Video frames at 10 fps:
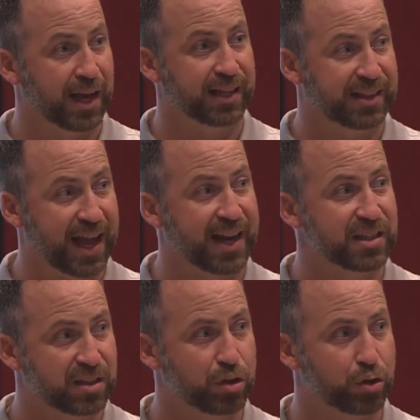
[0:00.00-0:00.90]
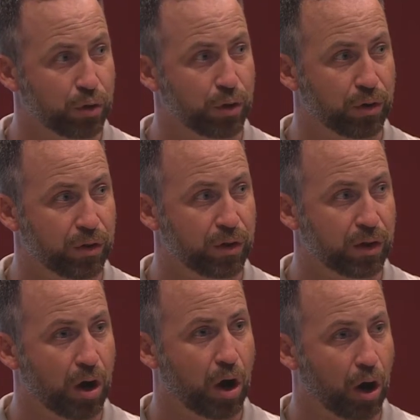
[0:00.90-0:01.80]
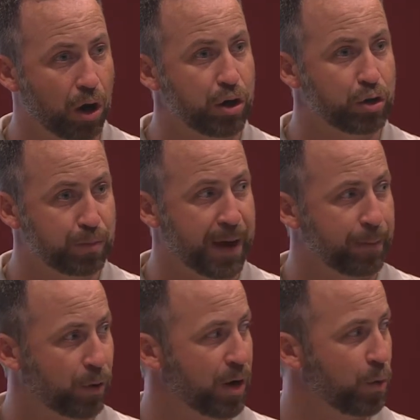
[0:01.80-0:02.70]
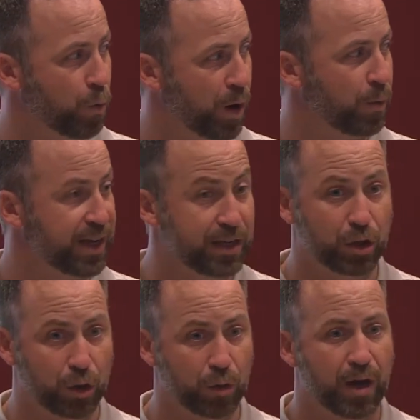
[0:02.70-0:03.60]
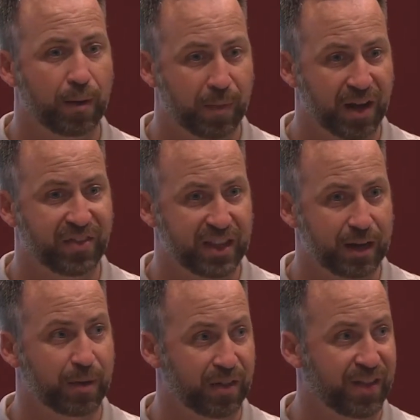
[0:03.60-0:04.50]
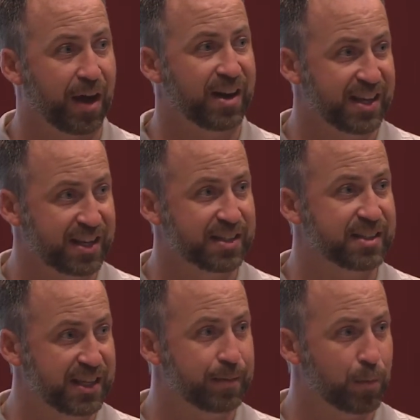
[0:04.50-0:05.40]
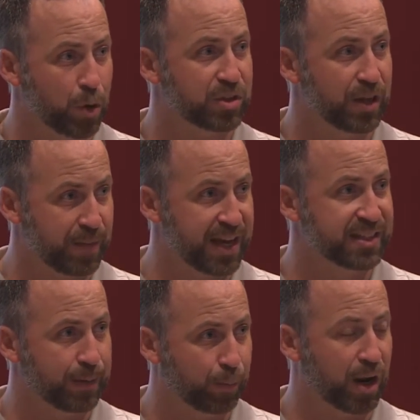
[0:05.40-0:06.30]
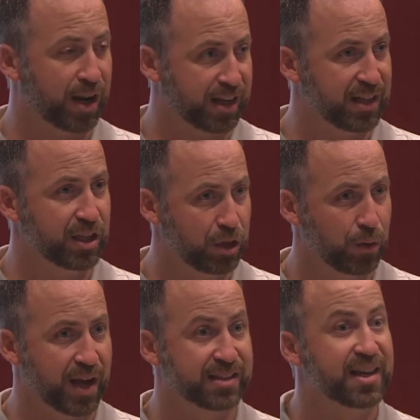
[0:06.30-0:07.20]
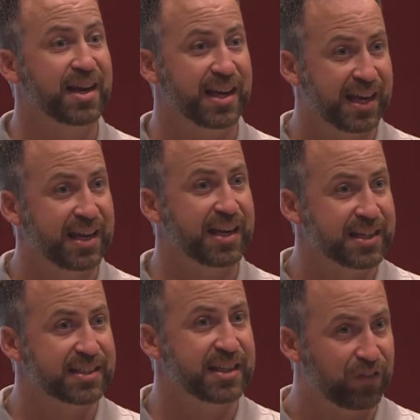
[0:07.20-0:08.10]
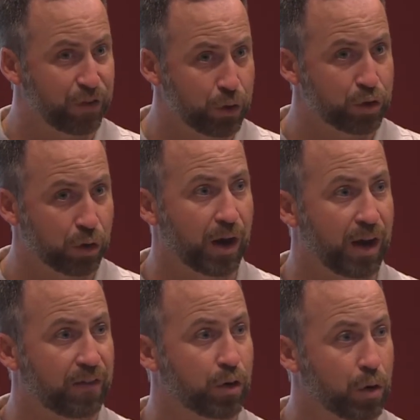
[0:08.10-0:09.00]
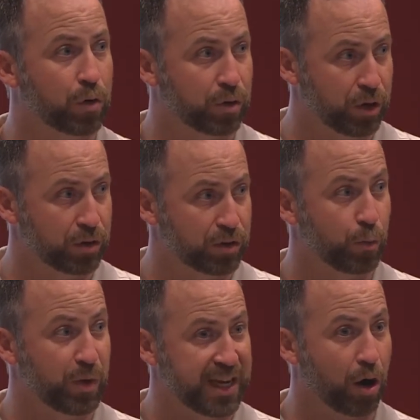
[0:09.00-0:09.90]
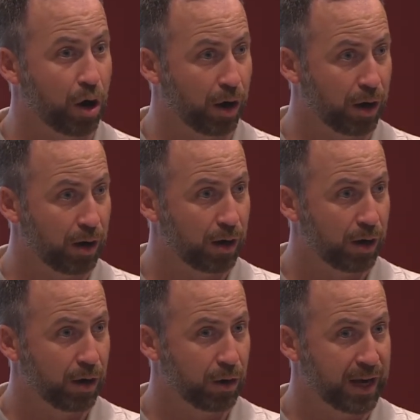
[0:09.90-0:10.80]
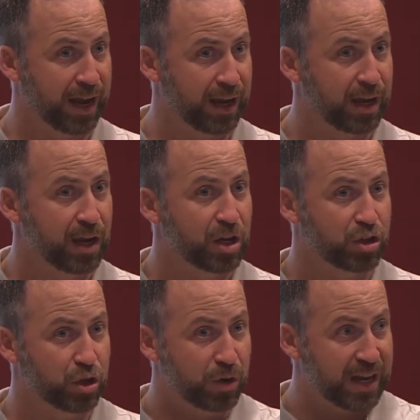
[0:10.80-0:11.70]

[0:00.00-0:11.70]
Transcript: Like, that is the truth. our newspaper and what we do month in and month out is the most amazing product in the U.S. It is the future of local news. We are, okay? So